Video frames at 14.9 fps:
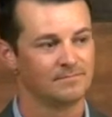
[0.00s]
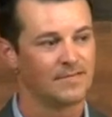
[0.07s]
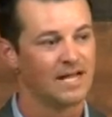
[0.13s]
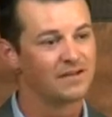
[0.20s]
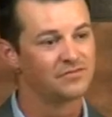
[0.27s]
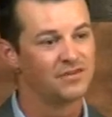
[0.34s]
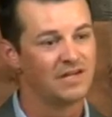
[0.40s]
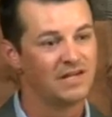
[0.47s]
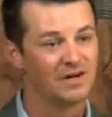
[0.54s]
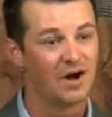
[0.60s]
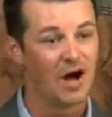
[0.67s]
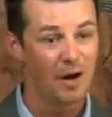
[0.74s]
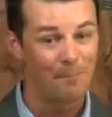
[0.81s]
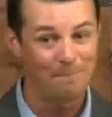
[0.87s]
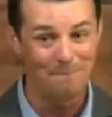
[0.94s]
They have to
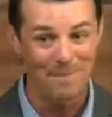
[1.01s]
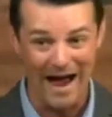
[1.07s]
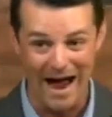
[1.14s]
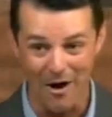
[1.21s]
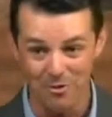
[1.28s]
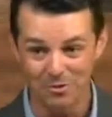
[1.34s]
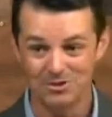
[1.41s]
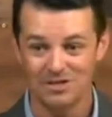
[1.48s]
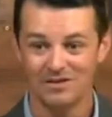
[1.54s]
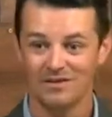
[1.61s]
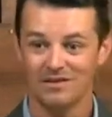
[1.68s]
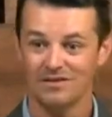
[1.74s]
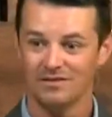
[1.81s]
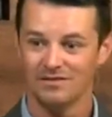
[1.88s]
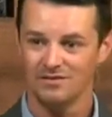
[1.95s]
hear about
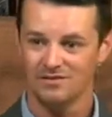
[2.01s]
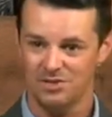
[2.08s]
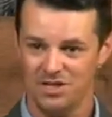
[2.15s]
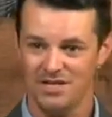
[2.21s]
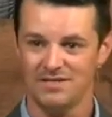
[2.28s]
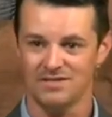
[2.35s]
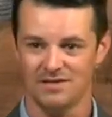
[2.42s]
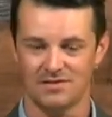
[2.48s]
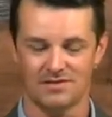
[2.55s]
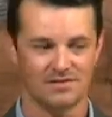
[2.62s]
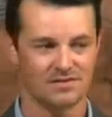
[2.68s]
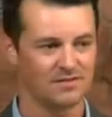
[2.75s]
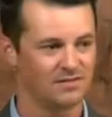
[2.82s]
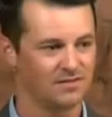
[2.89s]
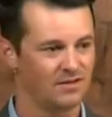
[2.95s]

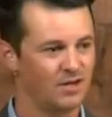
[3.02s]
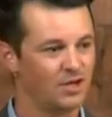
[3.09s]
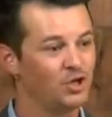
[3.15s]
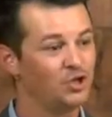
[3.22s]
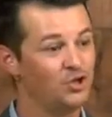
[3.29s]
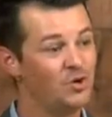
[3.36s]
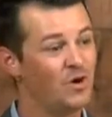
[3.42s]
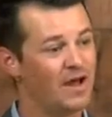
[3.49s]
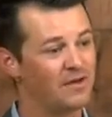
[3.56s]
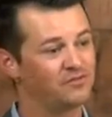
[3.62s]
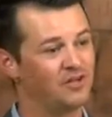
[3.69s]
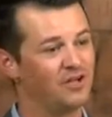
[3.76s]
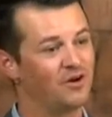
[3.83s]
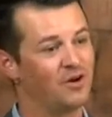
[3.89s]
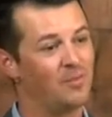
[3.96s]
Jesus. You
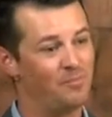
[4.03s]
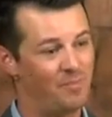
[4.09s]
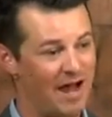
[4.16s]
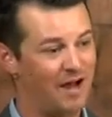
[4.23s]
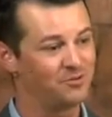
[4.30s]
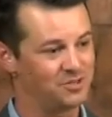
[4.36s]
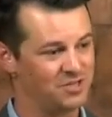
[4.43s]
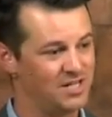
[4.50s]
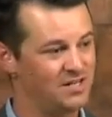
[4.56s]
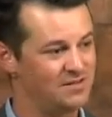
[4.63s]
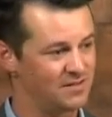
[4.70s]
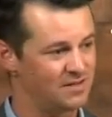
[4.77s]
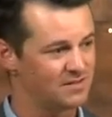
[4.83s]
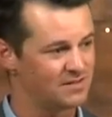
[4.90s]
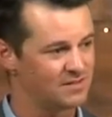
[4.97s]
have to hear about
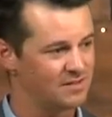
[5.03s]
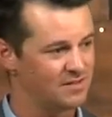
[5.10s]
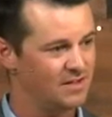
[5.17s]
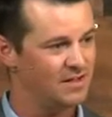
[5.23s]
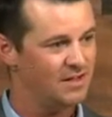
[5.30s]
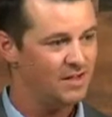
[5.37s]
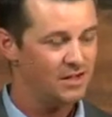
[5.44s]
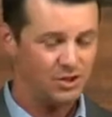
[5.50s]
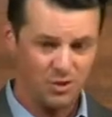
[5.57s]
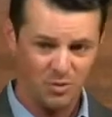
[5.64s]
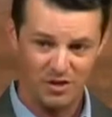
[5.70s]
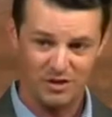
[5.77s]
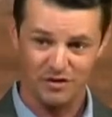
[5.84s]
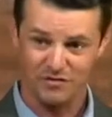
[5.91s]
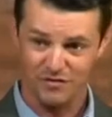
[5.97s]
Jesus. You
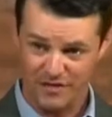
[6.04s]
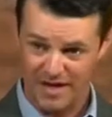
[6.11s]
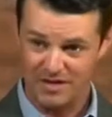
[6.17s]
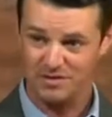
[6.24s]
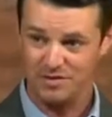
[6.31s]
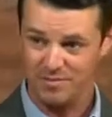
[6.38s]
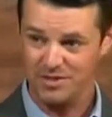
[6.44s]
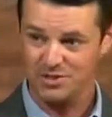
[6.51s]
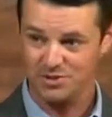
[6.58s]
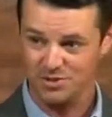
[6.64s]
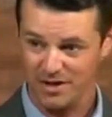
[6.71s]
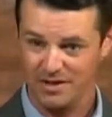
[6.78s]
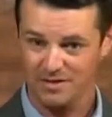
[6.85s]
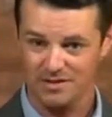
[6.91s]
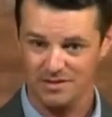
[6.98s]
want your faith to be
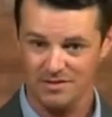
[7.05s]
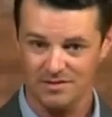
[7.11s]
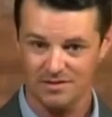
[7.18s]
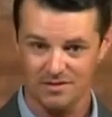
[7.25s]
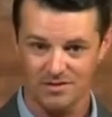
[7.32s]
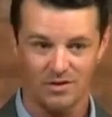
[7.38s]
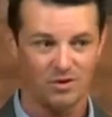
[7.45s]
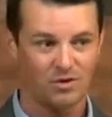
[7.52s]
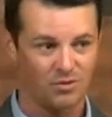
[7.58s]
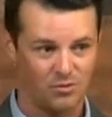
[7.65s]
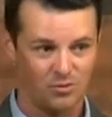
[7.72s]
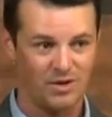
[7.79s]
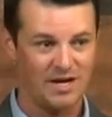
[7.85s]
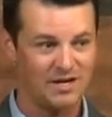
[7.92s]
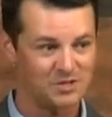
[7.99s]
strengthened?
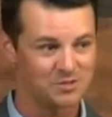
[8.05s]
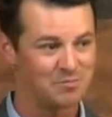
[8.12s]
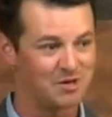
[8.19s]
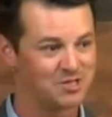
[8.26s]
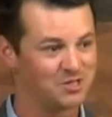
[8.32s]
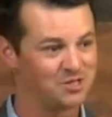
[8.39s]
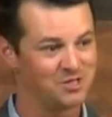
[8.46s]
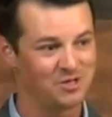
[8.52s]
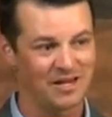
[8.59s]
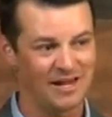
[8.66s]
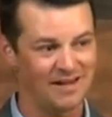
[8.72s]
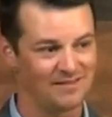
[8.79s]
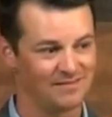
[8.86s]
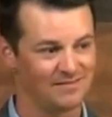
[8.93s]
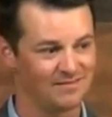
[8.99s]
Read as much as you
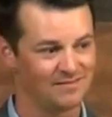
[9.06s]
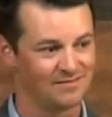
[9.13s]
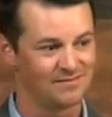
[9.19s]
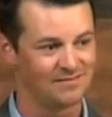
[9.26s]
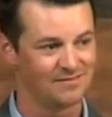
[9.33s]
can.